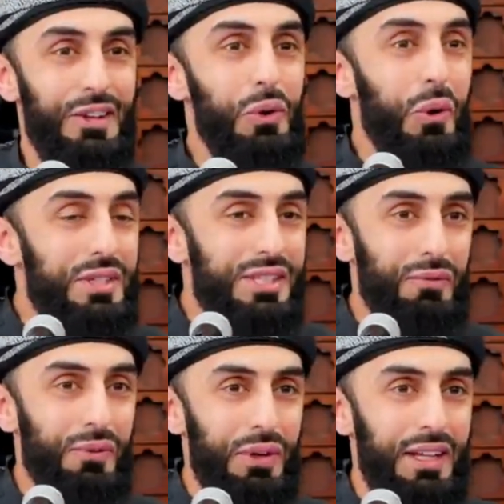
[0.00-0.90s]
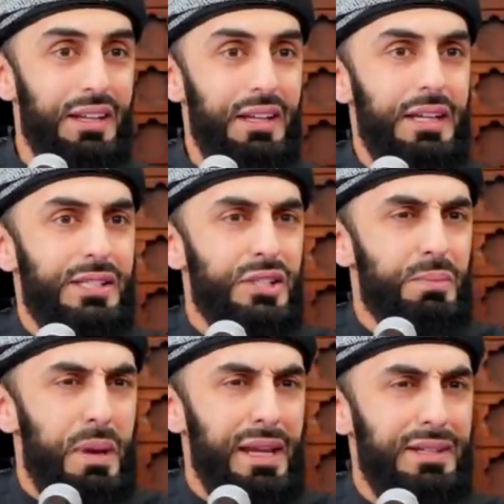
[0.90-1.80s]
Your suffering is
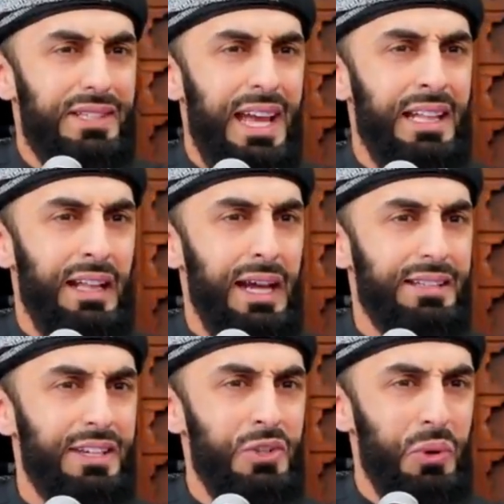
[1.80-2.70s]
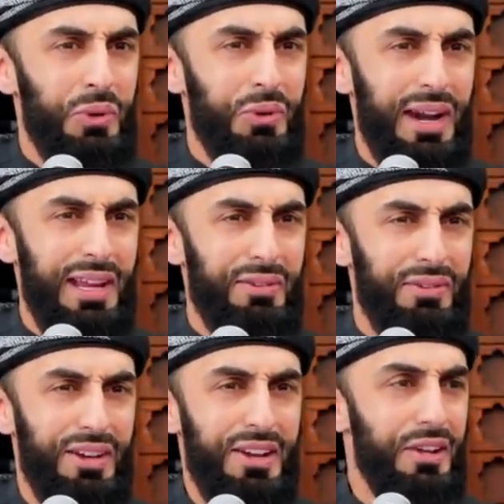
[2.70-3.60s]
space and light in your
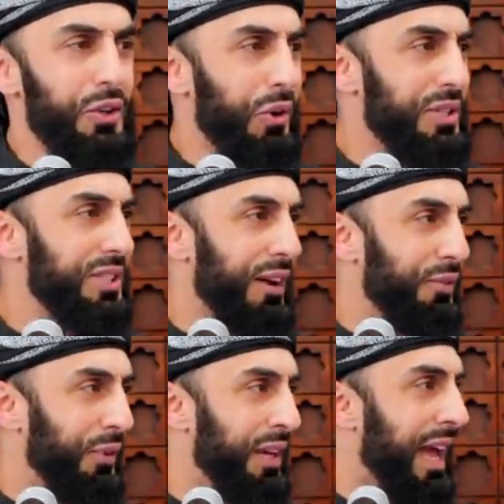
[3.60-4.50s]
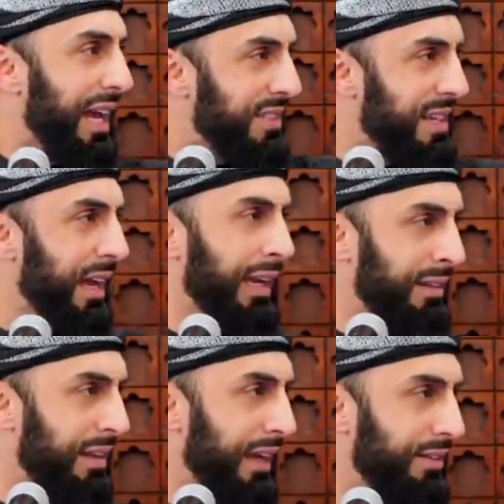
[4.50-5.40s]
grave. Your suffering has an
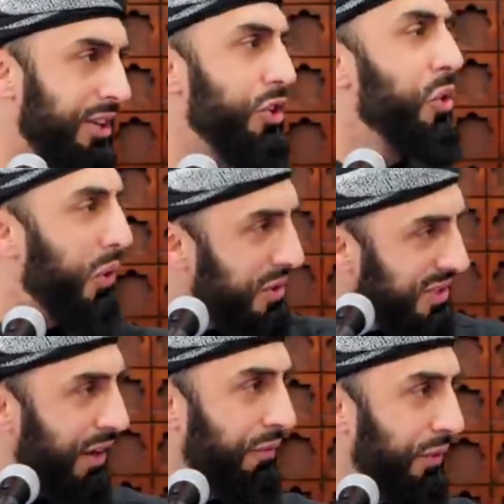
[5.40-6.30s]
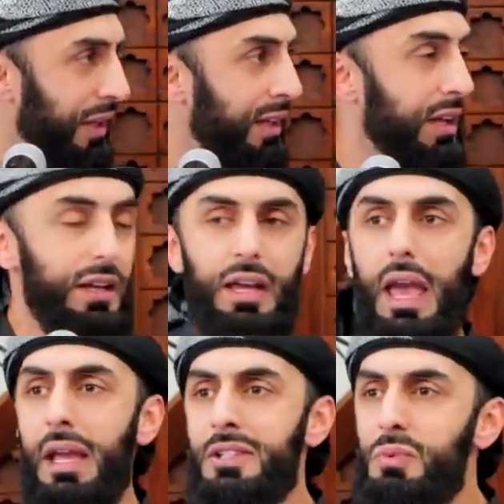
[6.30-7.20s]
end date. Your suffering
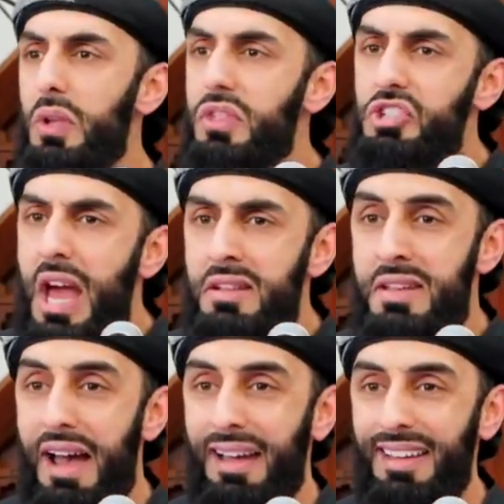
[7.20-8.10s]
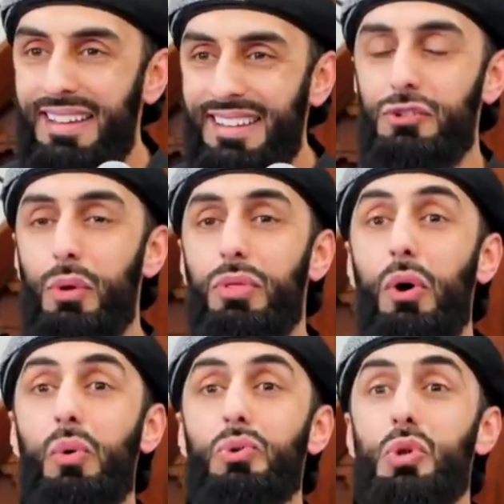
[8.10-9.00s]
ends with Jannah. So
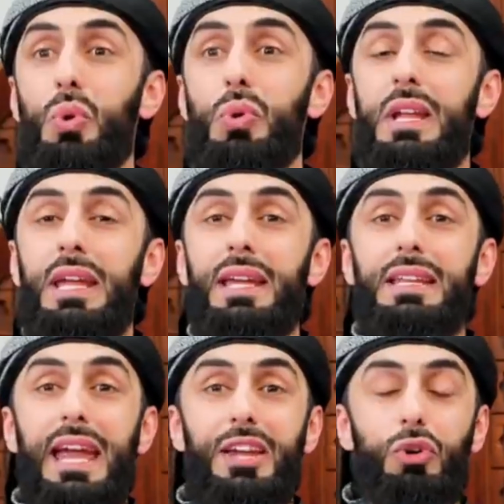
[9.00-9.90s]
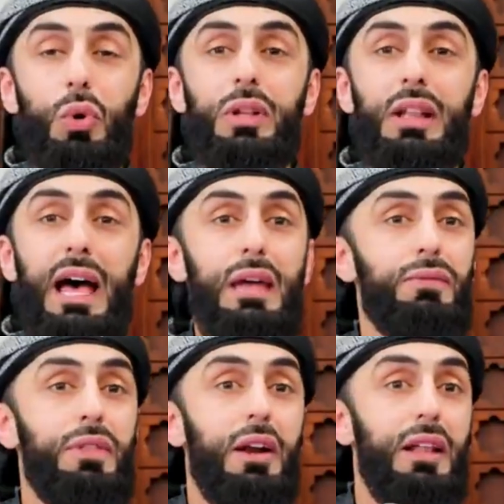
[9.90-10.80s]
those who lead a good
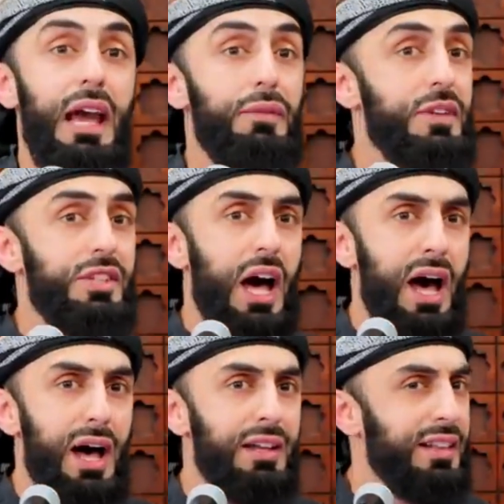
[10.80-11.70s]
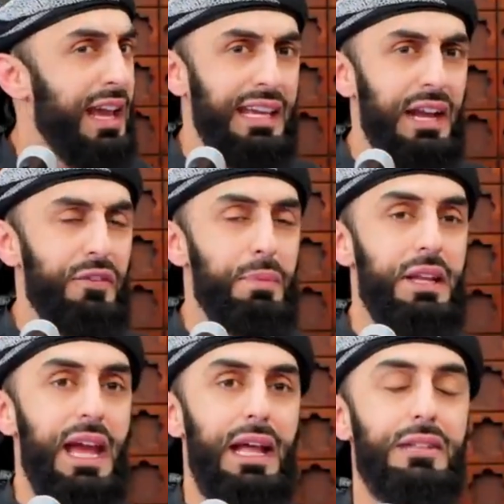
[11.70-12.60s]
life, their life is hard like
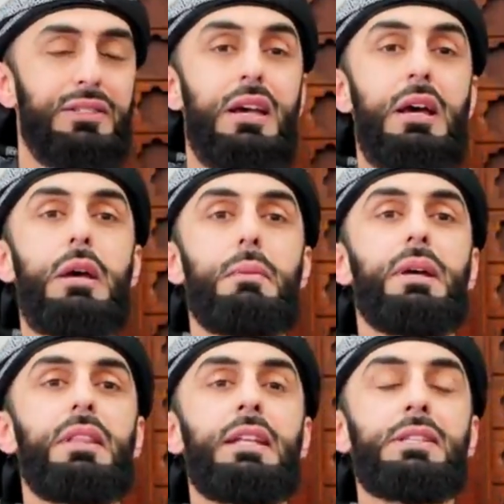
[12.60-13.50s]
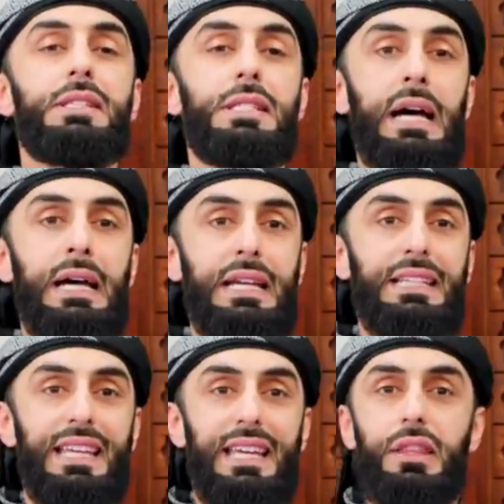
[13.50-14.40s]
everybody else, but
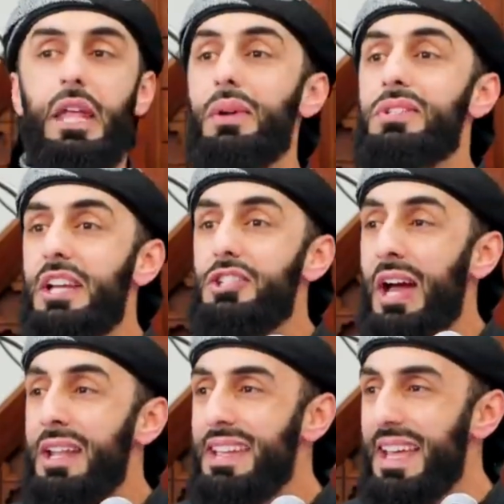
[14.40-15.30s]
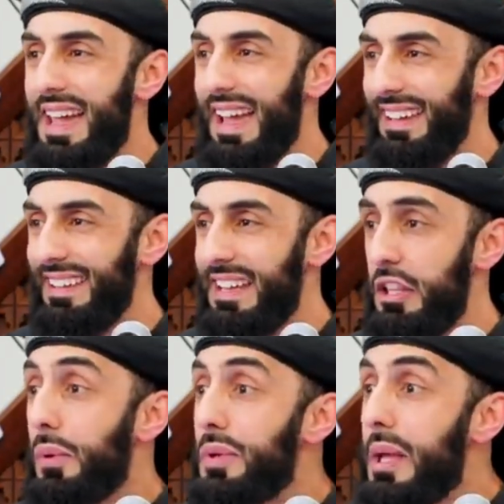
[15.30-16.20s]
inside there is a Jannah there.
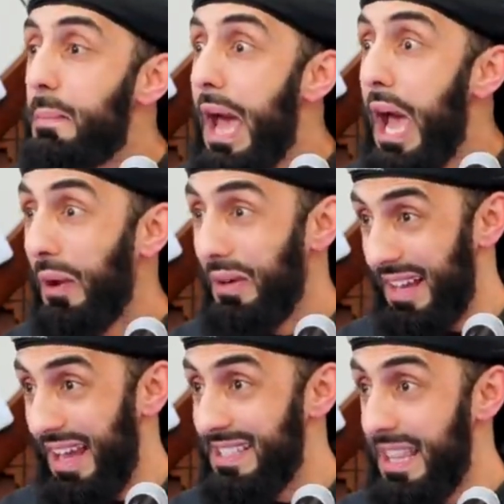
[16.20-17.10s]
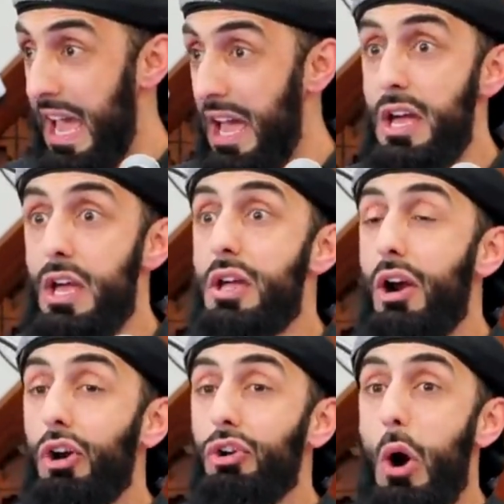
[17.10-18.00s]
There is a paradise there. There
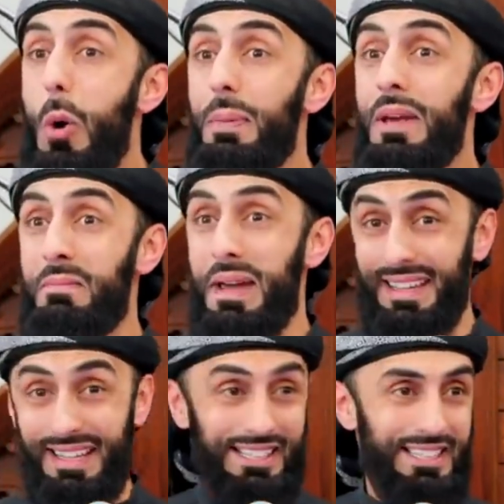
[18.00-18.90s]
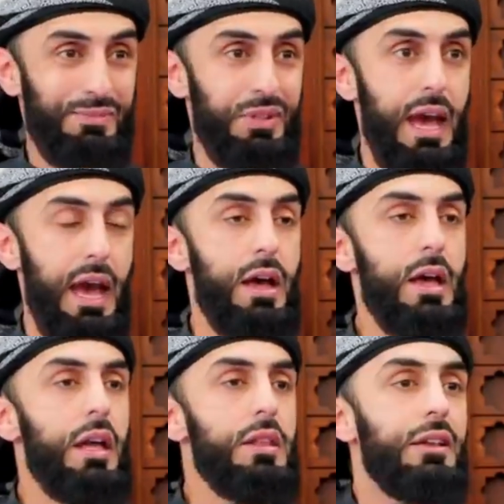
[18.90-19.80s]
are coping mechanisms there.
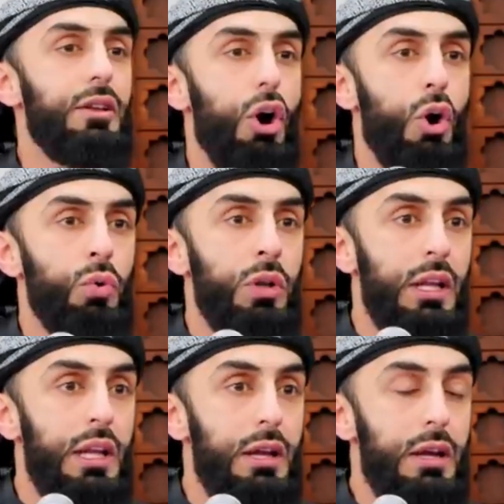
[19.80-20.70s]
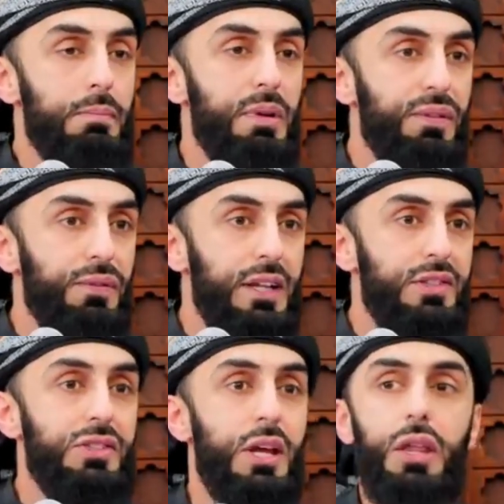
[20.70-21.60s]
And that only
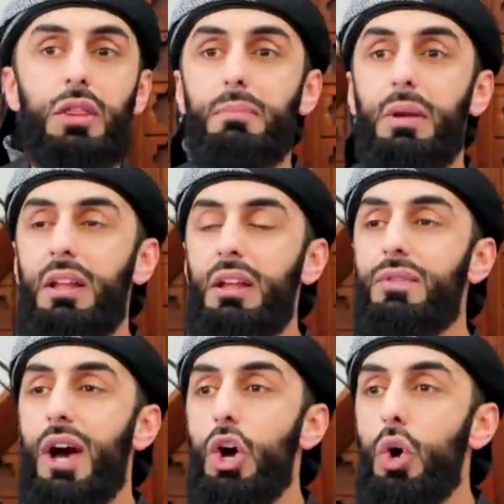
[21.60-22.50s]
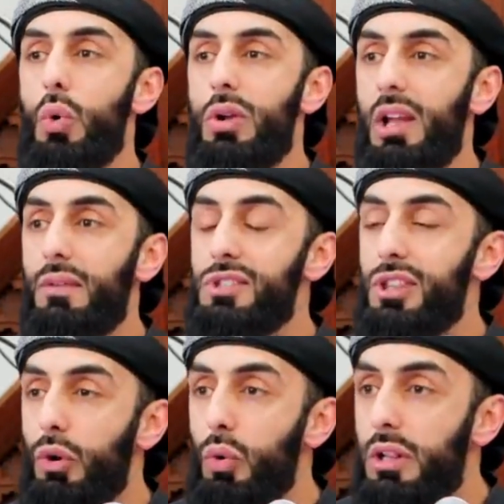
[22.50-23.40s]
befits the believer who lives
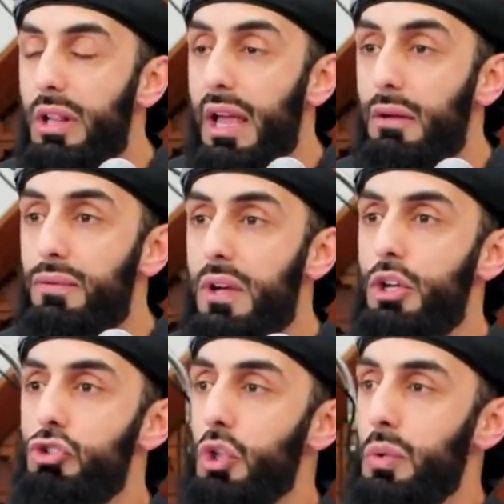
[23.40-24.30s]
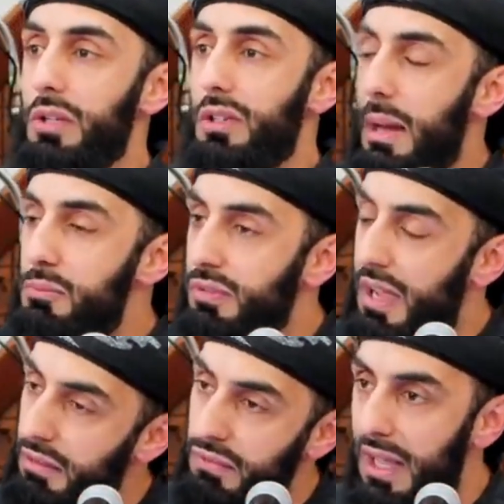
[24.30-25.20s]
the good life. During times of
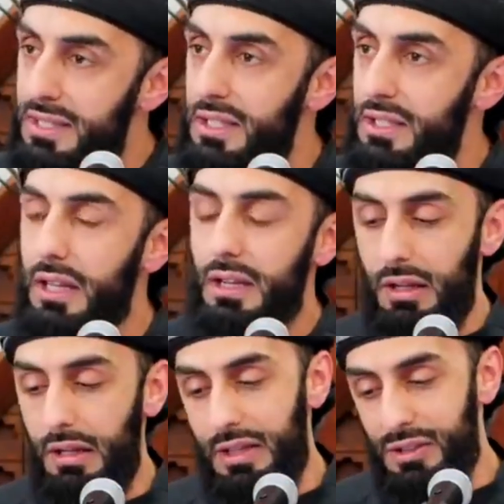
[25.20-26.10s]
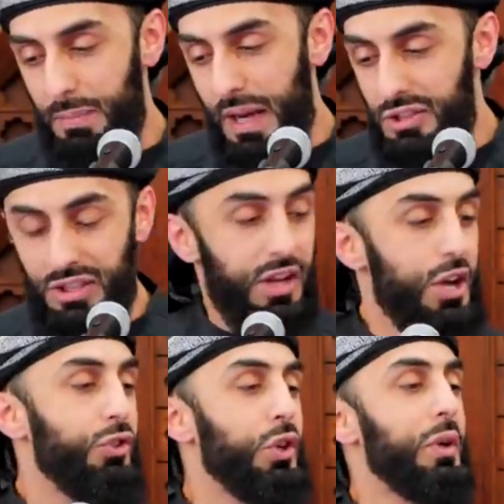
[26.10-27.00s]
adversity, he is patient.
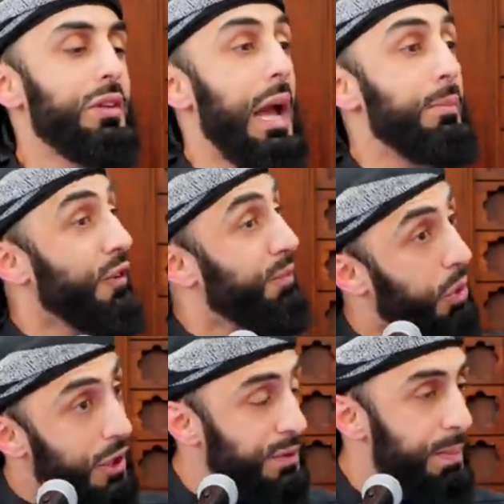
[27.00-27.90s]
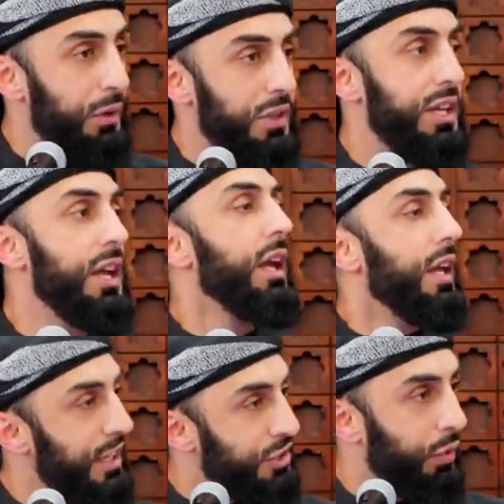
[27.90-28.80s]
During times of prosperity,
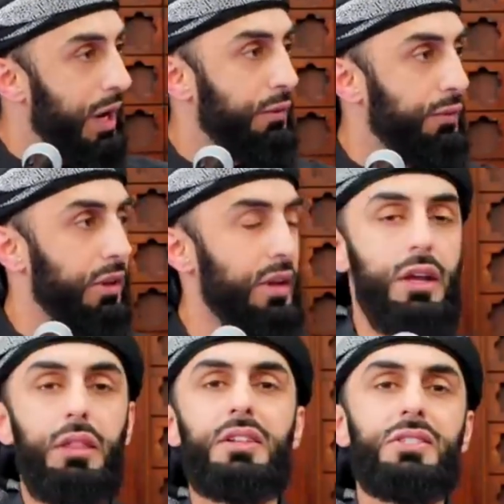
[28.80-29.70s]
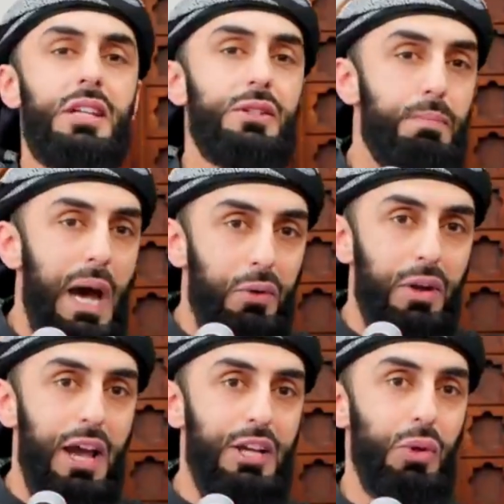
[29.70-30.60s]
he is grateful. This is
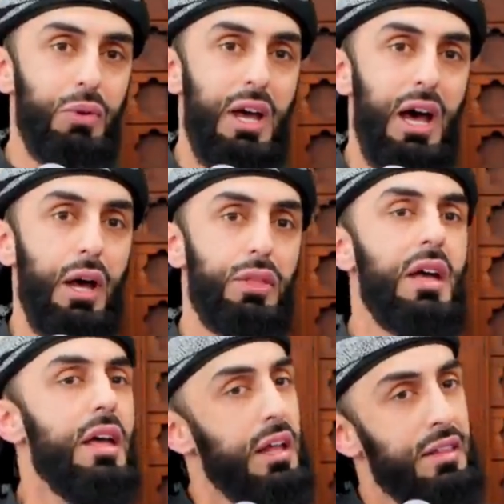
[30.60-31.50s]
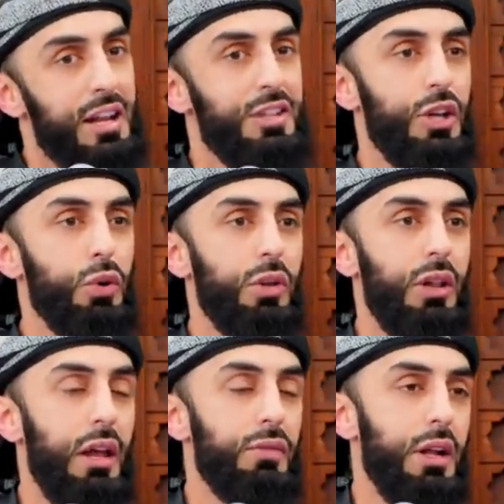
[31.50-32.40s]
paradise on earth. And that is the good
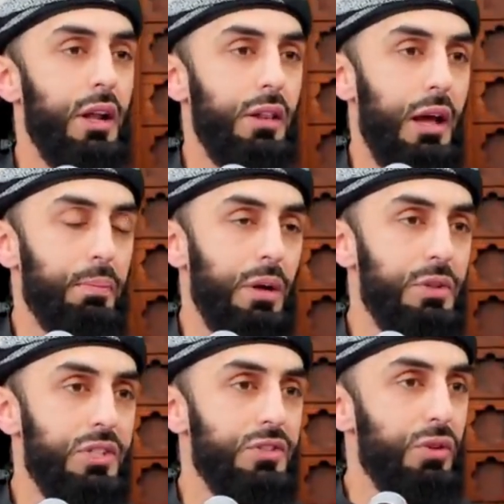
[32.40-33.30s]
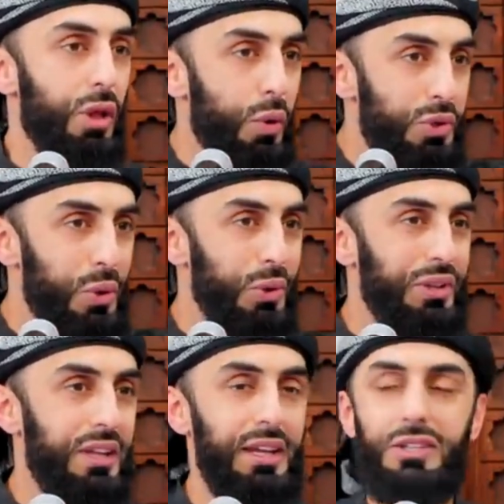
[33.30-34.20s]
life that Allah promises those who
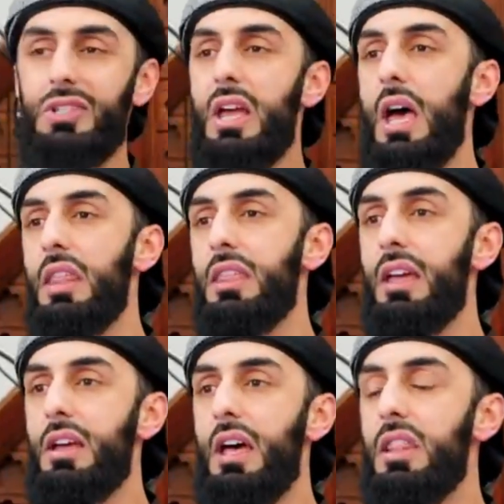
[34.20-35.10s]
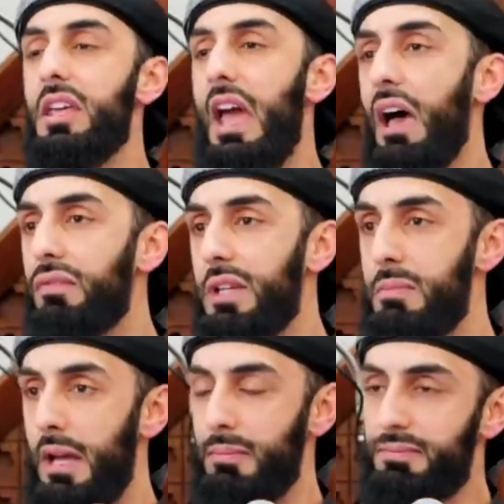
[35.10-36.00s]
good deeds and they have
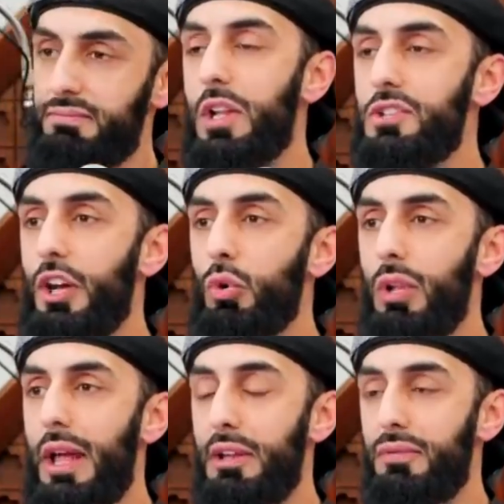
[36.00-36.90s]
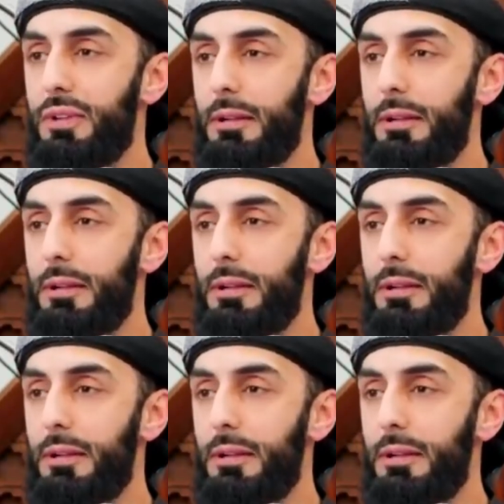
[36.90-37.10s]
iman. What is the good life?